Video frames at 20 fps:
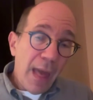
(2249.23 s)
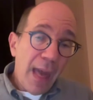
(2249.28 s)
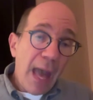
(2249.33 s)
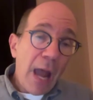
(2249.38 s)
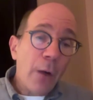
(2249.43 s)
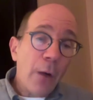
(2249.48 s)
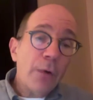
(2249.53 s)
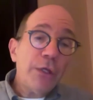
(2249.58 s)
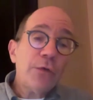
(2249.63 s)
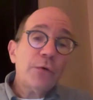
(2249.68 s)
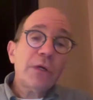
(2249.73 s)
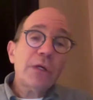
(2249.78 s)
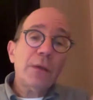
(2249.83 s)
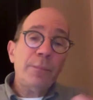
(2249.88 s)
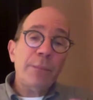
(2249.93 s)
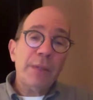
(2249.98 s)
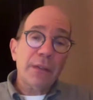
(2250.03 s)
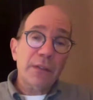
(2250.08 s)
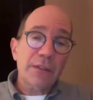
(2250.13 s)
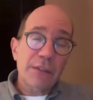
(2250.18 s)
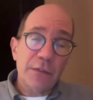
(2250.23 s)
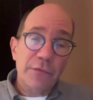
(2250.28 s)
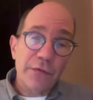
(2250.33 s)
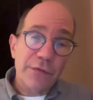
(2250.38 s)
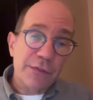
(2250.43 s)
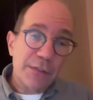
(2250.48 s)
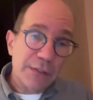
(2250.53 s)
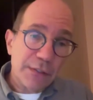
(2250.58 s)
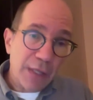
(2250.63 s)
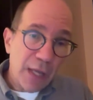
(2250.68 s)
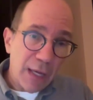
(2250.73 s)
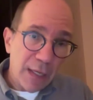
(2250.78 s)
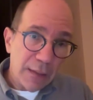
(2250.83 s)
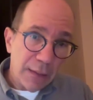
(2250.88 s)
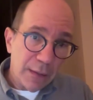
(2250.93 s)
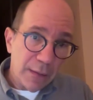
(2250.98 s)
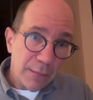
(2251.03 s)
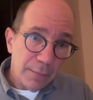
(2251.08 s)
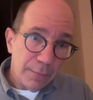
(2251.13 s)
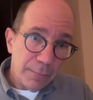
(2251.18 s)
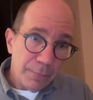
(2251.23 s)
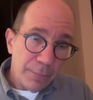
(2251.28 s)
How are you going to build civil society?